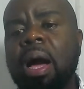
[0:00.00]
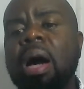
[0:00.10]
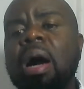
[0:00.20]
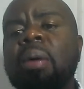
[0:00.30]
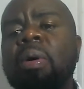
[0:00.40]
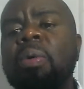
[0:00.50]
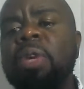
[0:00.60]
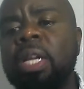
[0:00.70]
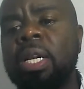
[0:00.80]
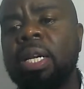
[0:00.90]
our
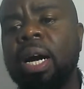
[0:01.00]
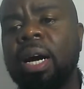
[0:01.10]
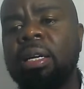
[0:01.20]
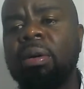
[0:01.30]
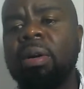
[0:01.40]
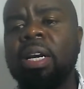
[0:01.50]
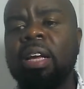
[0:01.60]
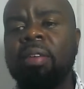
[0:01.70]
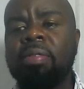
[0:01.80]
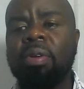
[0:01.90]
will and our
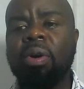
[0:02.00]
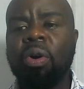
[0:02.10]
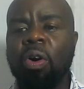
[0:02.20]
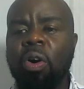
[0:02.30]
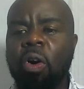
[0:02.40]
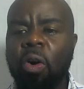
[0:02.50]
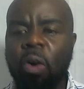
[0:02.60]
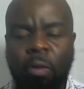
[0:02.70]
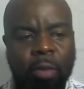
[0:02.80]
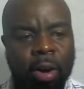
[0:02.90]
lives
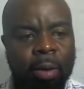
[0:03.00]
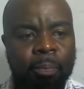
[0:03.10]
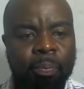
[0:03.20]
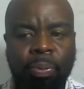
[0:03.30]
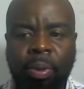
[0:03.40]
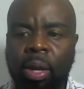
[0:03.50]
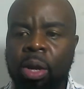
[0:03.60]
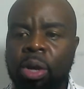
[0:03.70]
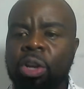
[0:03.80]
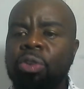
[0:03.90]
over
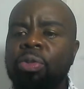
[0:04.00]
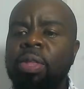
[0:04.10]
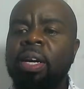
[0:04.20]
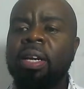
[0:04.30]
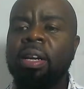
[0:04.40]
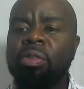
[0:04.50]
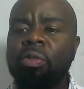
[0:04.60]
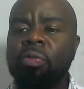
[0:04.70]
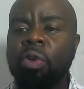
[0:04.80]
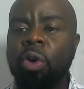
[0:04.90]
to the grace
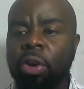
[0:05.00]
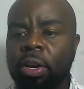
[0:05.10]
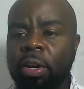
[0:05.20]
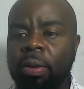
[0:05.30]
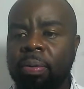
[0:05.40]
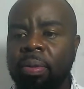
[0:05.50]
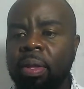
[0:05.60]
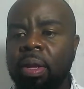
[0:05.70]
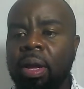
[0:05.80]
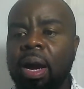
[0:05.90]
of God
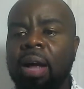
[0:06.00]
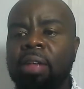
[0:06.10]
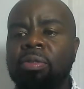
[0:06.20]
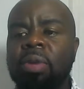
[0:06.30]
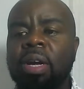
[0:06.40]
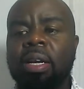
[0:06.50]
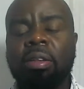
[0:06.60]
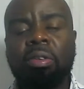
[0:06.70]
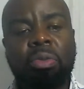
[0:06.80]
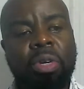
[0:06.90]
as we
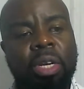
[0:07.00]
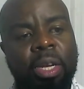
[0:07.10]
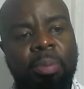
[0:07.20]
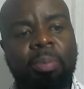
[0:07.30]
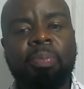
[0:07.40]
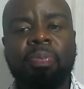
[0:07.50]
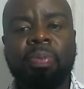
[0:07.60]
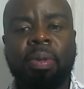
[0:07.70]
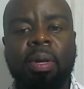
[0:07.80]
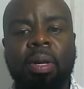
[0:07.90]
understood Him.
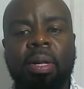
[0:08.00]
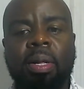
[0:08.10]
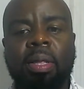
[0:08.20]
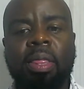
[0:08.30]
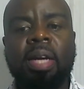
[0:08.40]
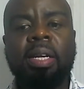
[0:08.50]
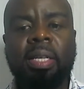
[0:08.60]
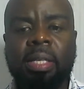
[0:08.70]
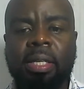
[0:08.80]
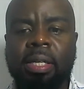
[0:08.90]
That
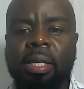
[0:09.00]
is